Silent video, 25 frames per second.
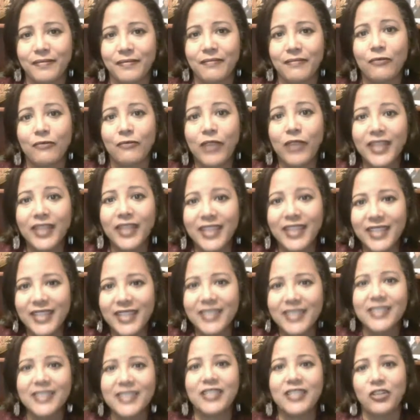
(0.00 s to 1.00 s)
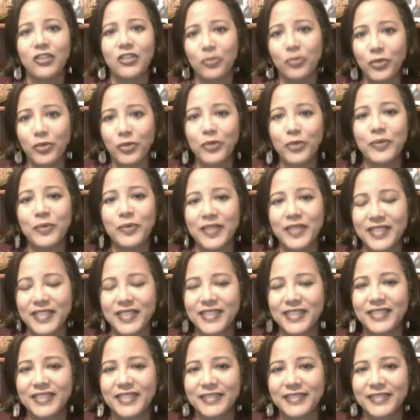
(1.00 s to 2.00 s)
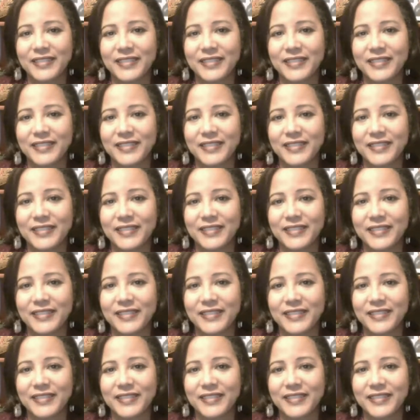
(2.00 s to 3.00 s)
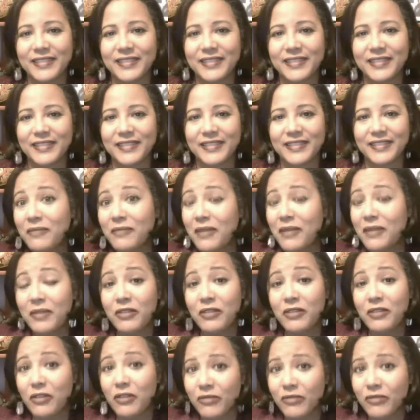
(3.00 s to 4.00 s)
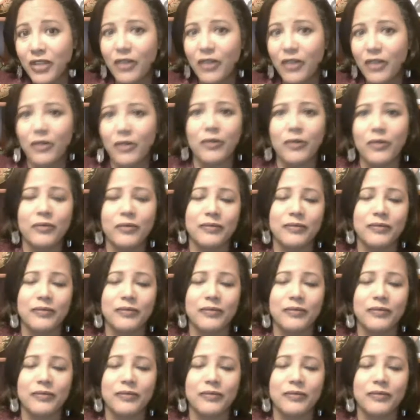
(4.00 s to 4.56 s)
What is your purpose? Maybe you don't know.